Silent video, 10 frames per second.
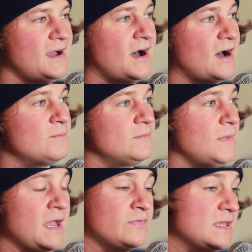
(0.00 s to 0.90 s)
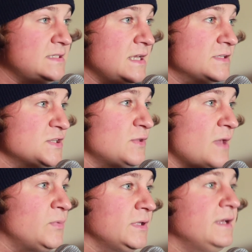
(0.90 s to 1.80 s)
And they did, so
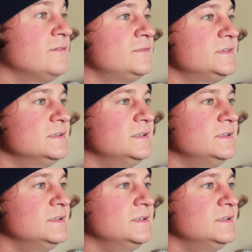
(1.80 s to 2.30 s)
they believed